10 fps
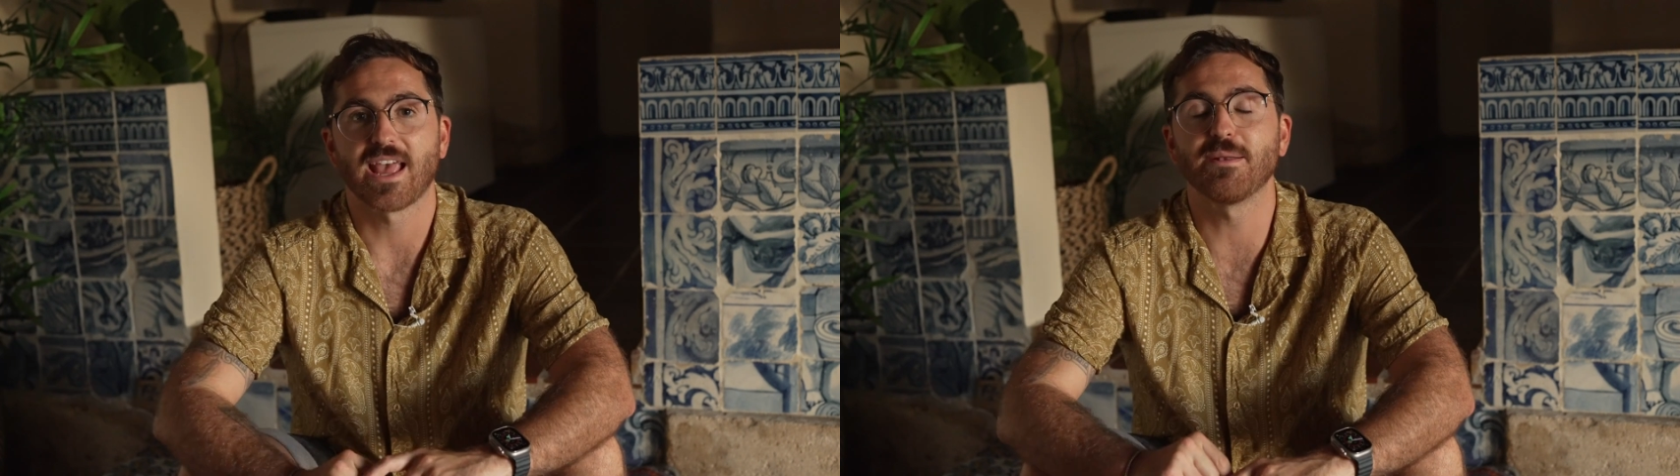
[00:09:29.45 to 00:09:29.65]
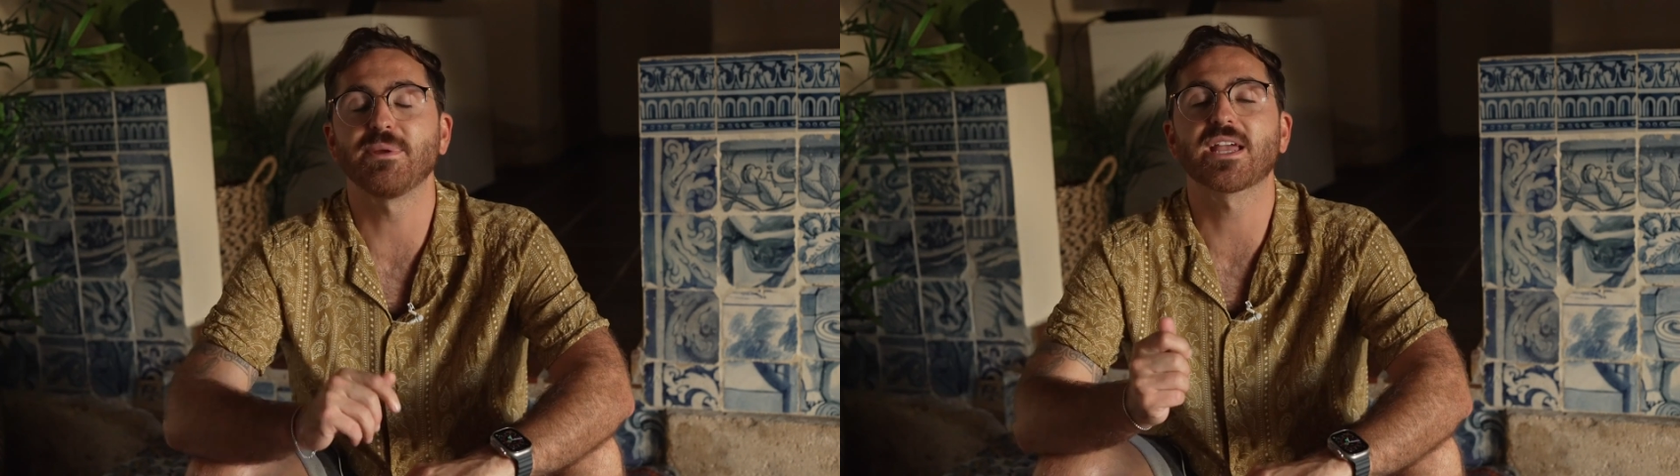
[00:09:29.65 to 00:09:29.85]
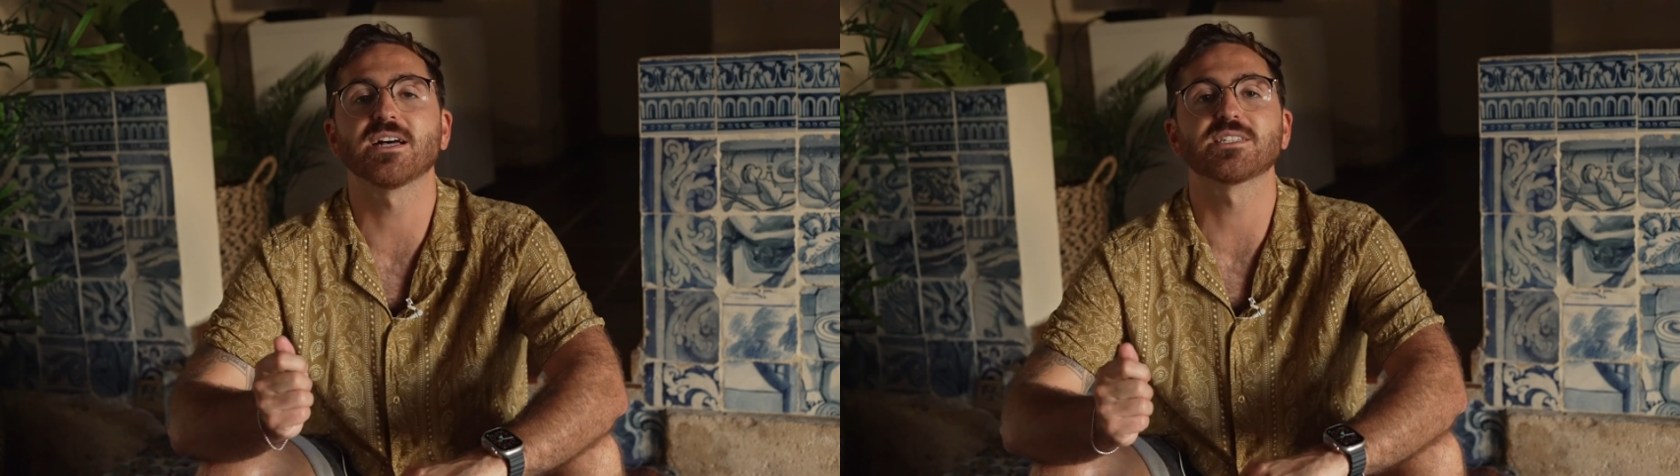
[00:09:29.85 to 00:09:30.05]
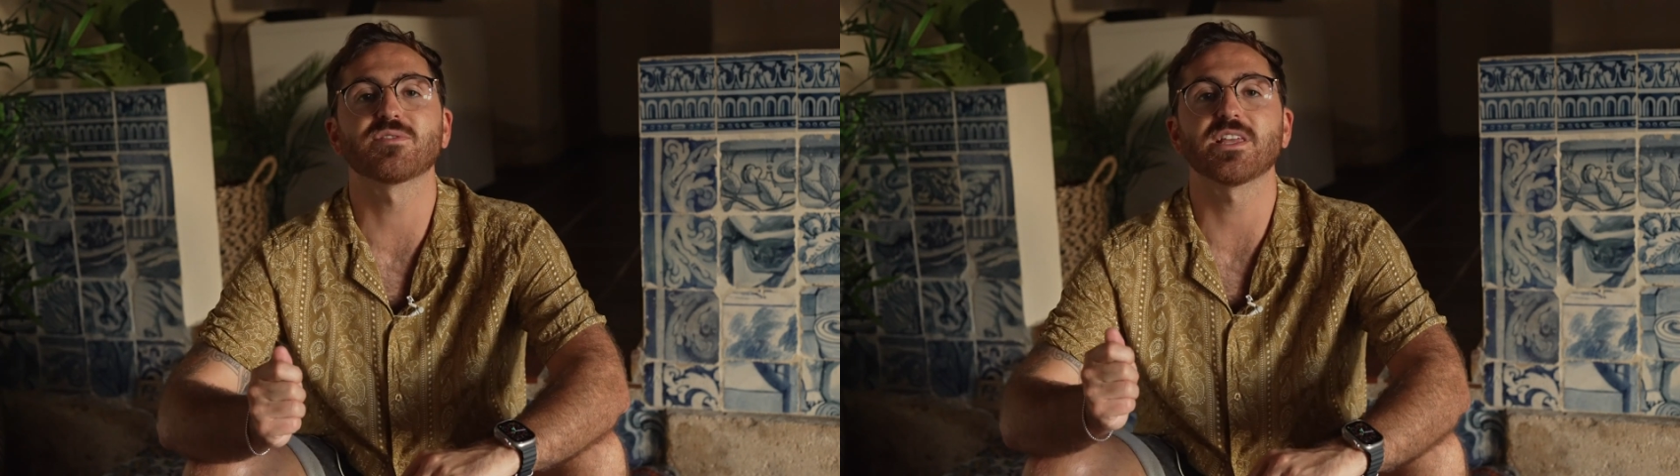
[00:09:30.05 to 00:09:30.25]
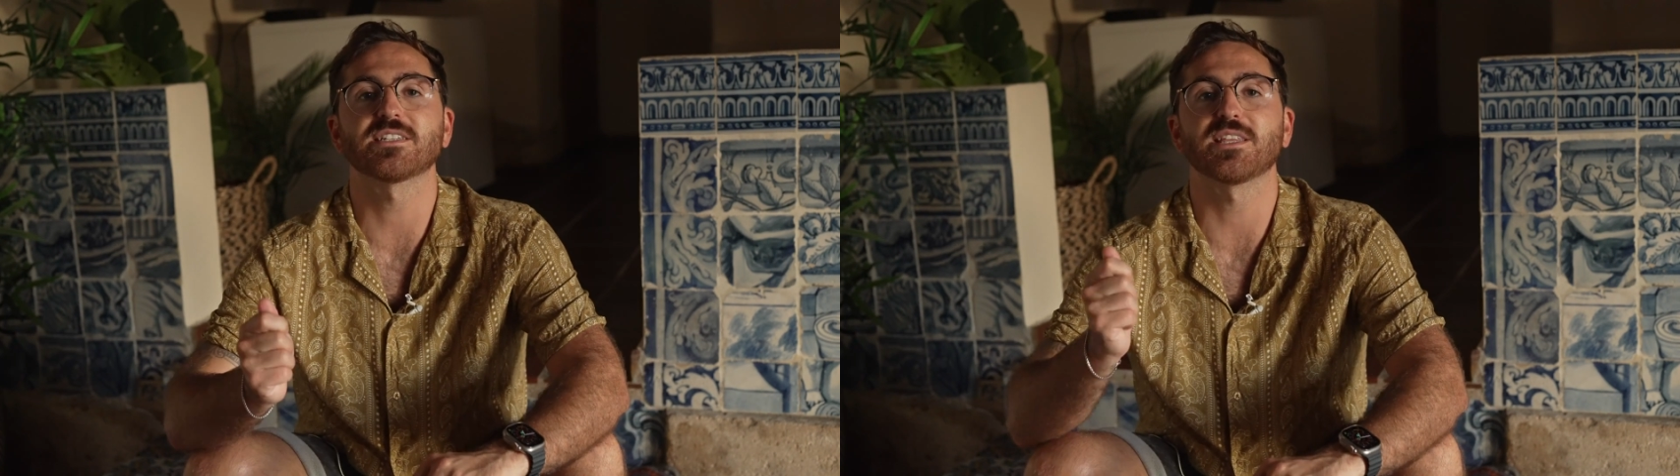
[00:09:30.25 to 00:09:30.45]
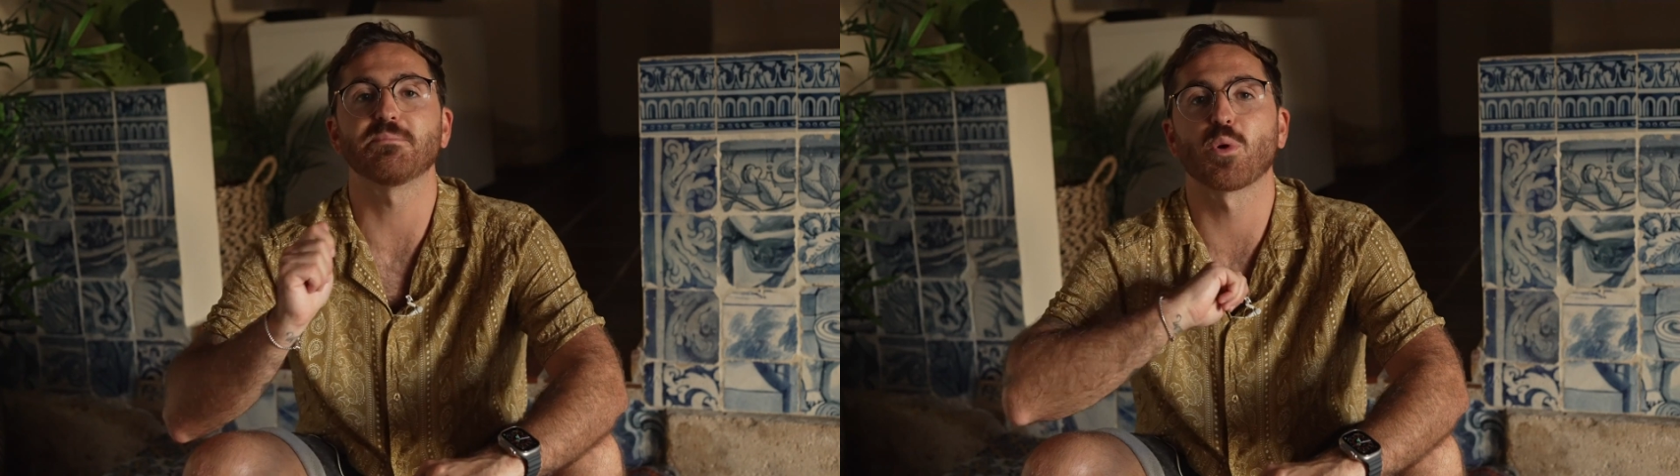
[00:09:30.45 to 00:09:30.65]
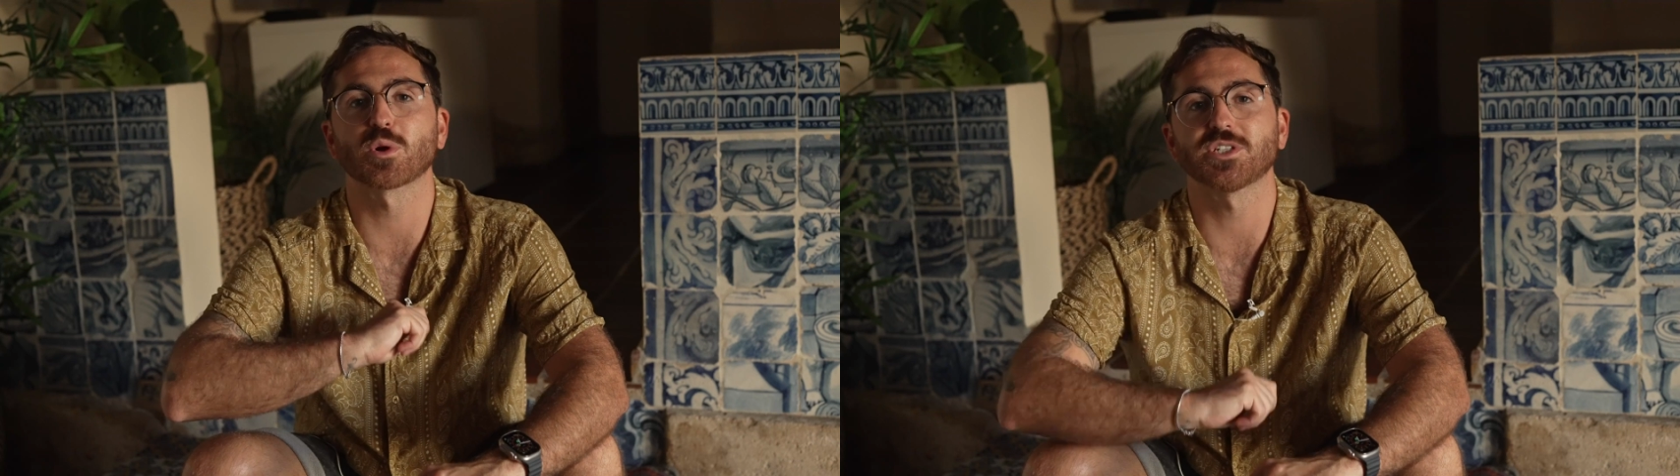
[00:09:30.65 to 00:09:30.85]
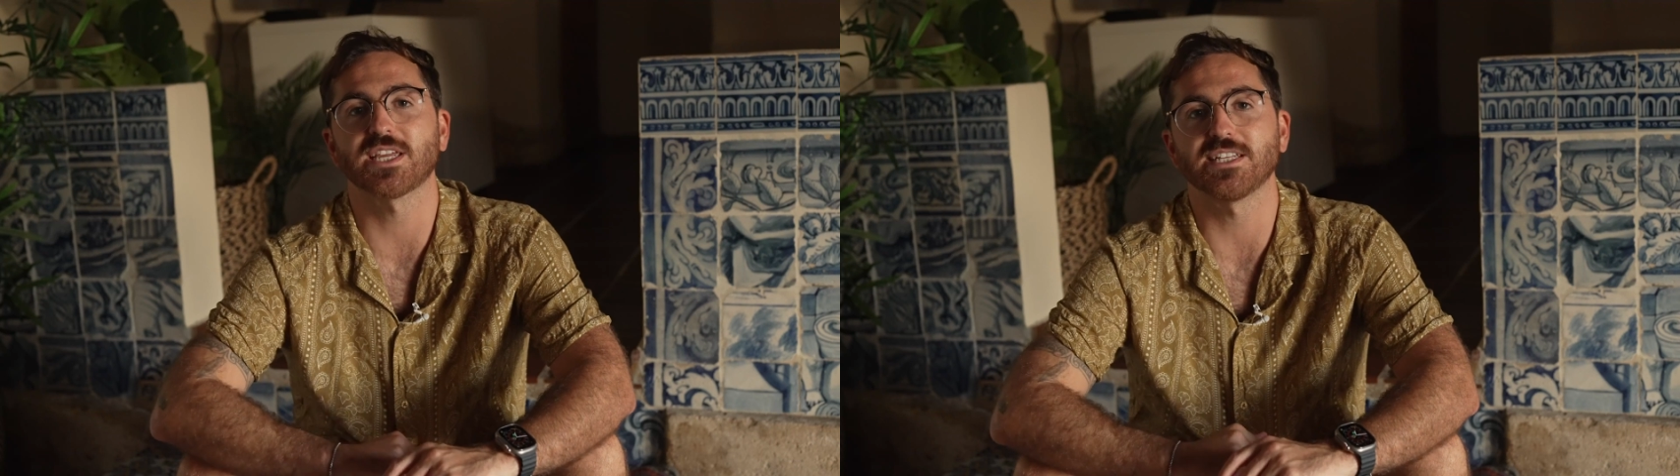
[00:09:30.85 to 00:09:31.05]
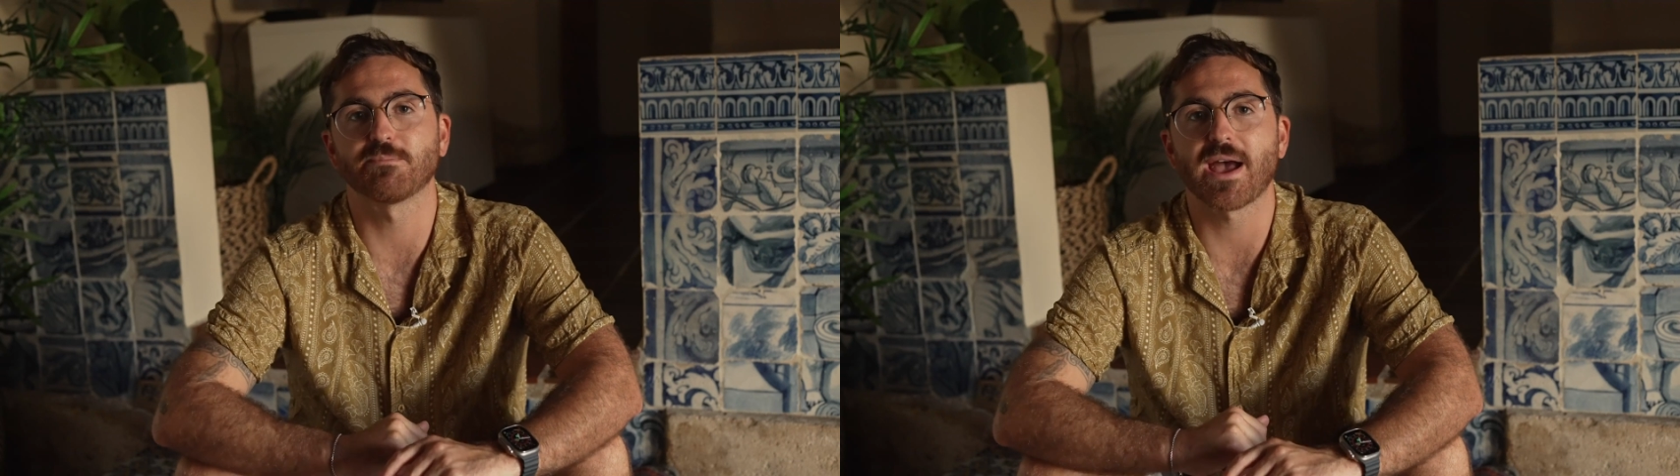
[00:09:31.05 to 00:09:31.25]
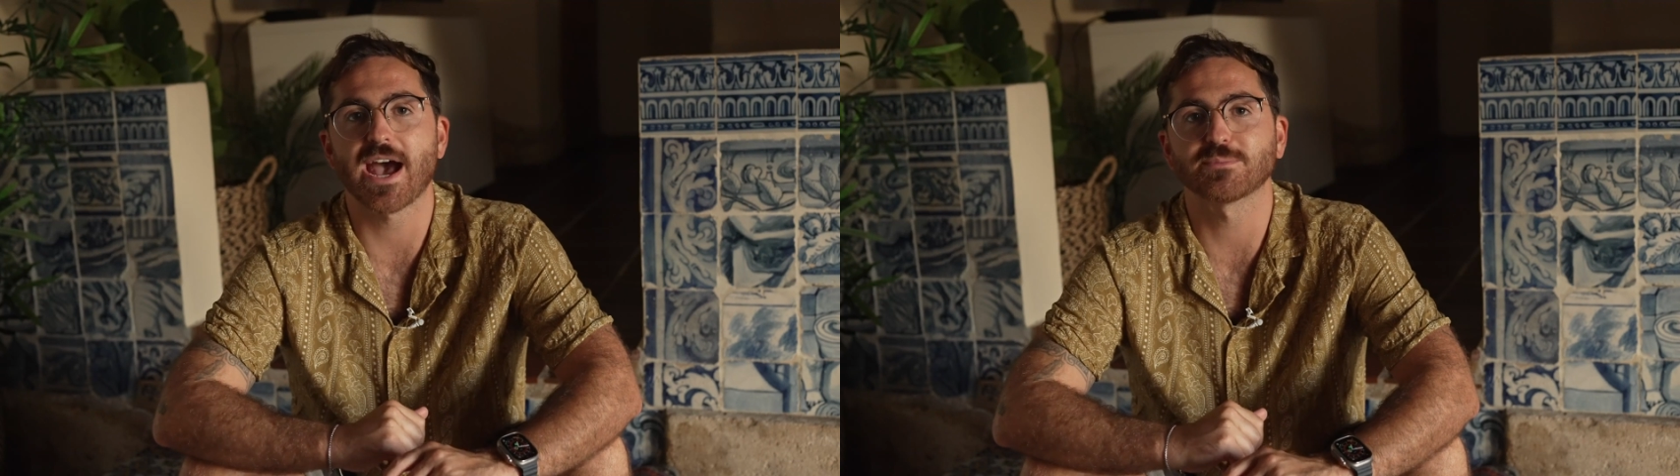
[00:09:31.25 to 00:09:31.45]
And because of this, the Portuguese
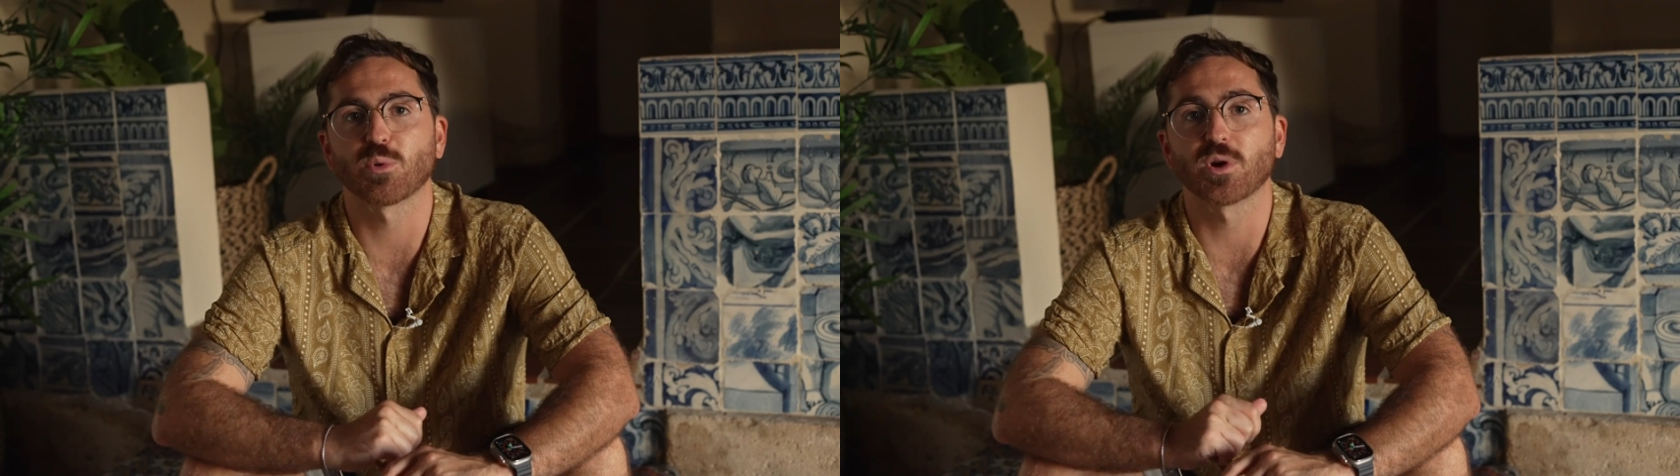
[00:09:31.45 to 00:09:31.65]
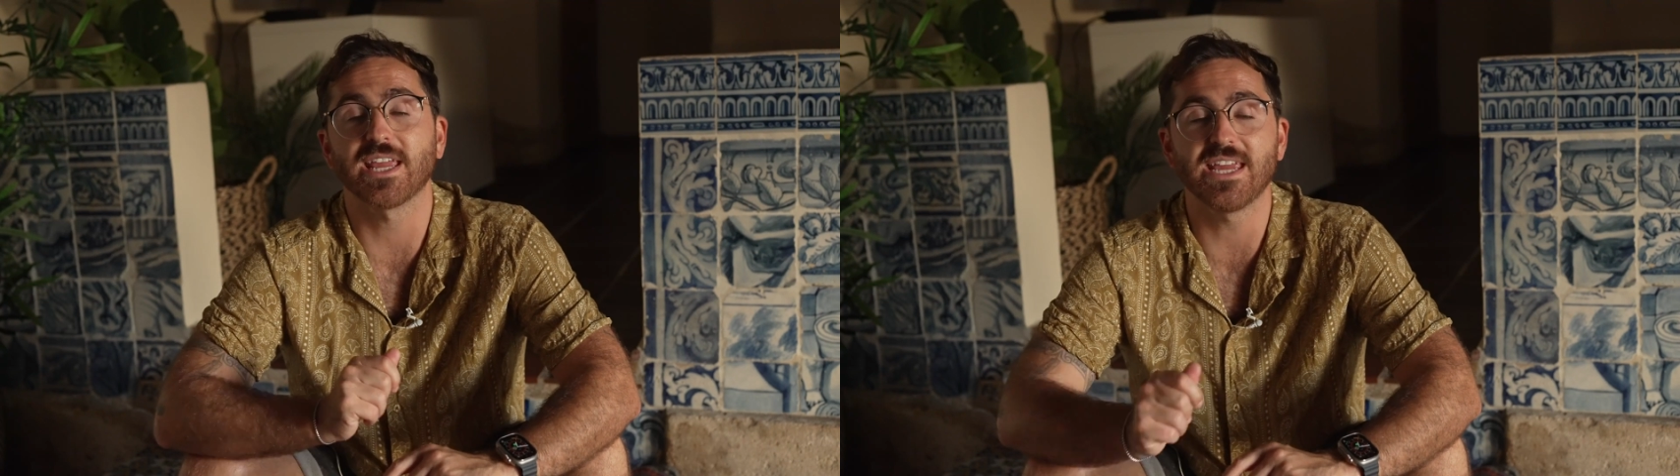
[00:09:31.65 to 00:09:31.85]
passport